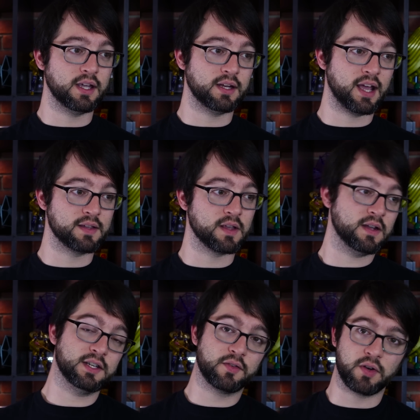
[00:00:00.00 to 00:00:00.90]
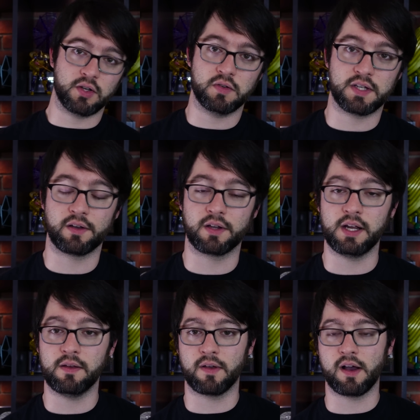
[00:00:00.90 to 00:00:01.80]
it has different
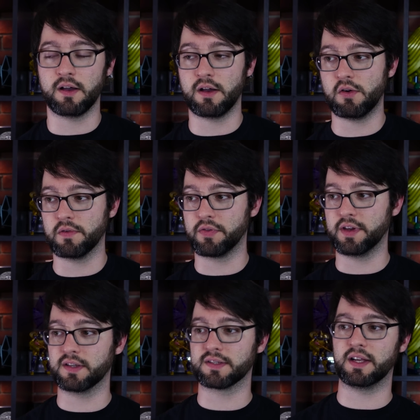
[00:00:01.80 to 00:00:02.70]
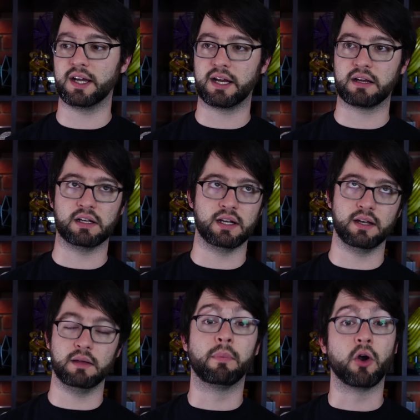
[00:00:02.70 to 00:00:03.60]
utility over things like
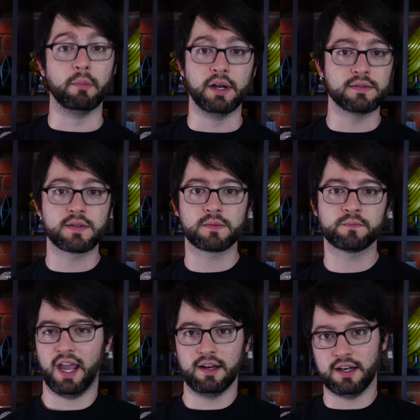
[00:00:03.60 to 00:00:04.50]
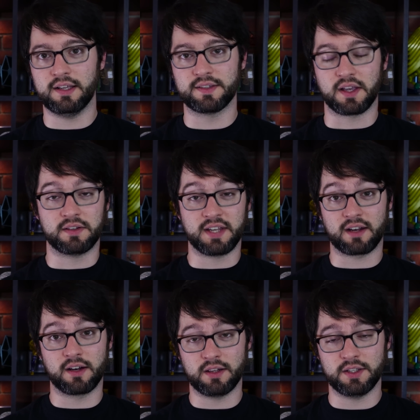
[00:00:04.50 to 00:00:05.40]
impermanence, and it is
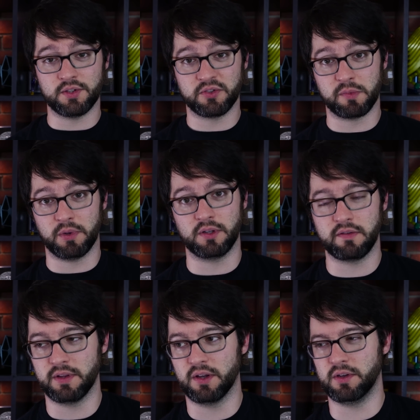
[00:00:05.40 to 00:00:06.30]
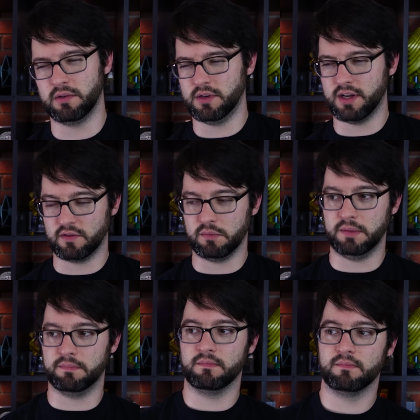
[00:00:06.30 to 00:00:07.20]
technically searchable, even though you'd have to
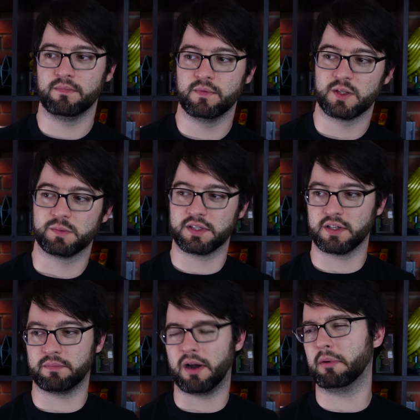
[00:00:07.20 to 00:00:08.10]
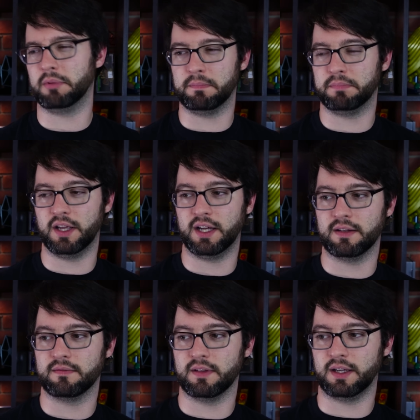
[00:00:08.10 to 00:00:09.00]
be specific, probably playing
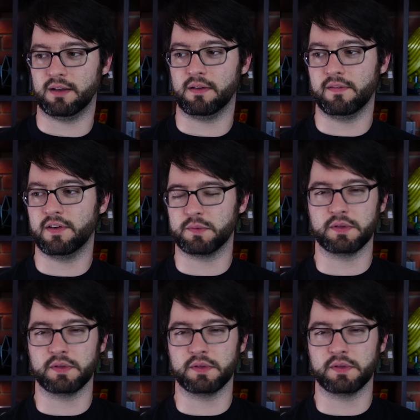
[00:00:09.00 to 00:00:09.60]
a very